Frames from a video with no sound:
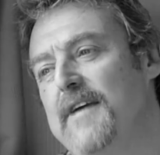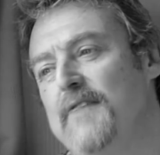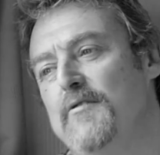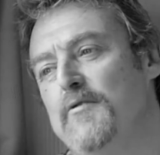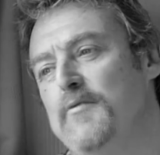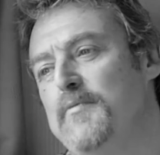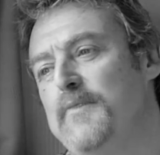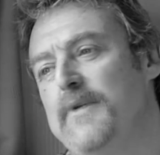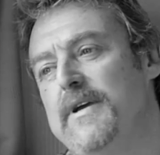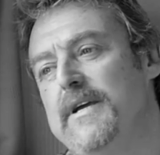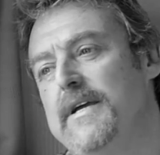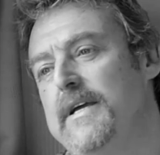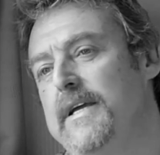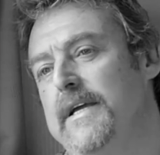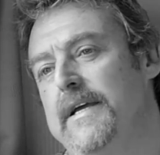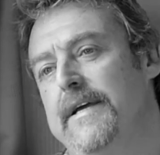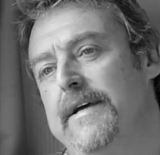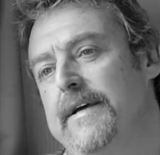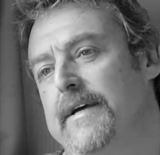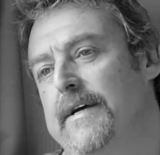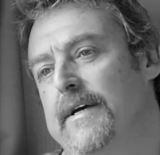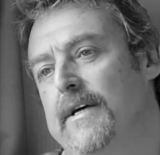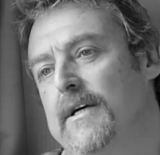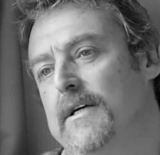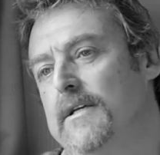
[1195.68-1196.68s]
would be
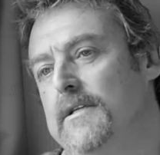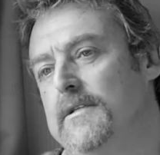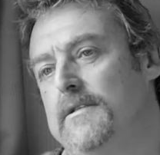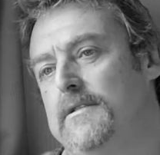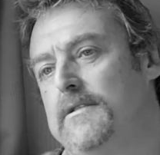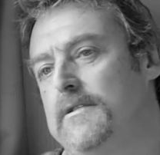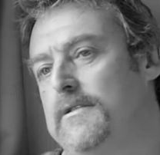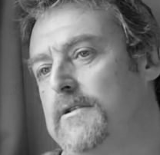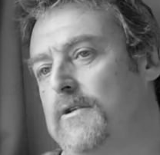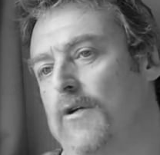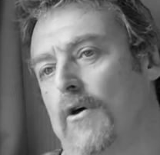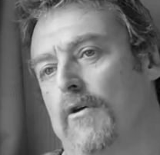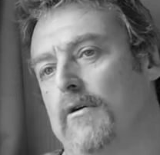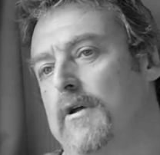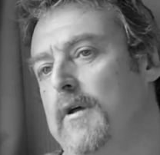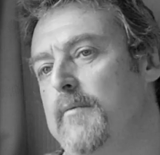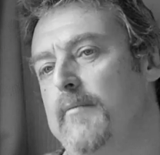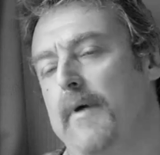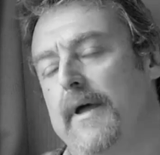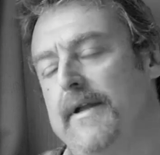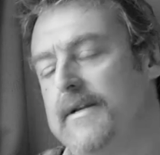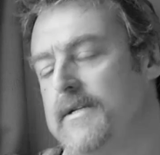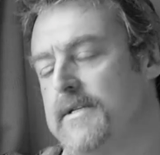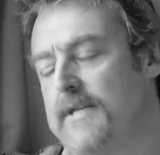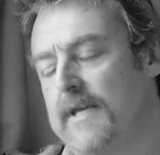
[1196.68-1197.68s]

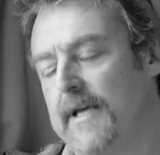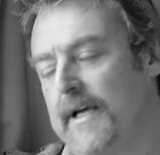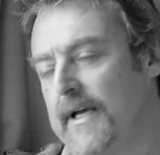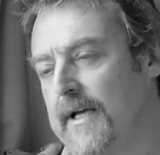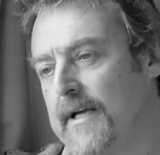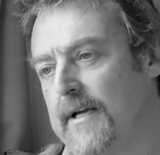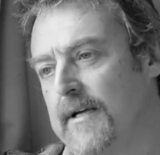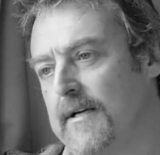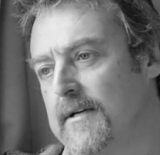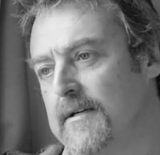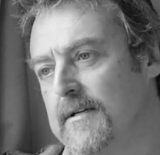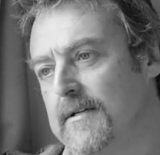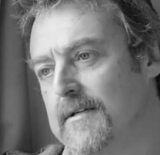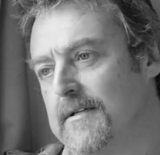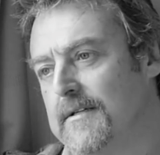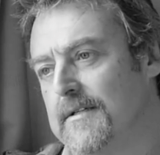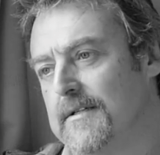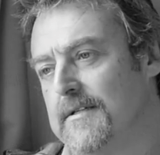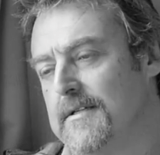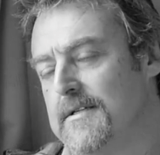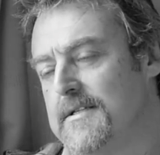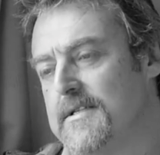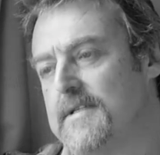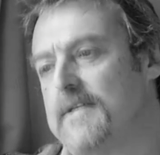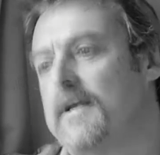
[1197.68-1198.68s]
documenting
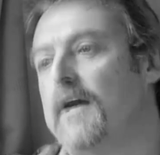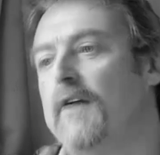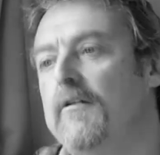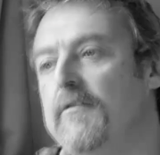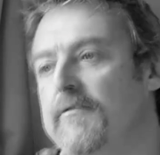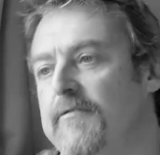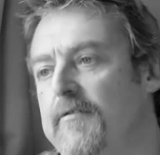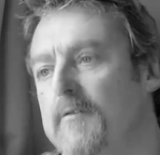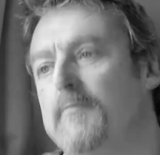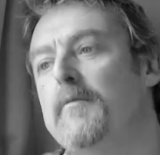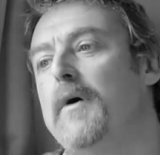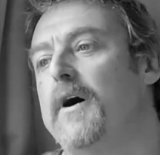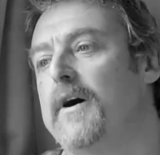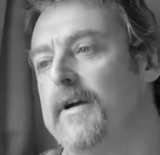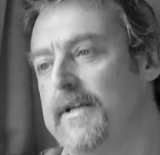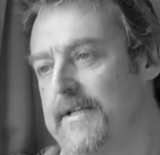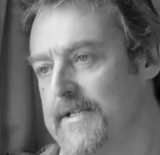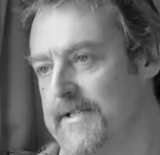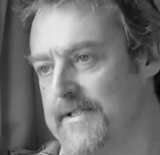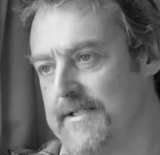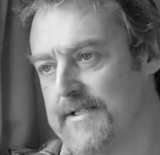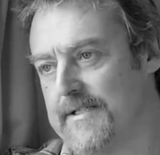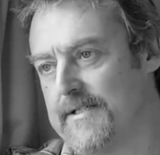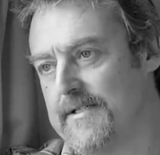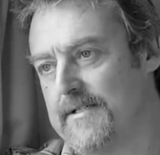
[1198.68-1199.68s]
sulfur
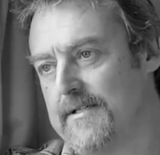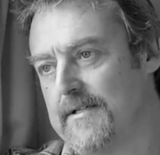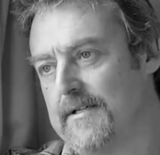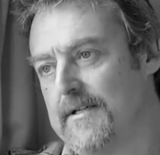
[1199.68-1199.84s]
miners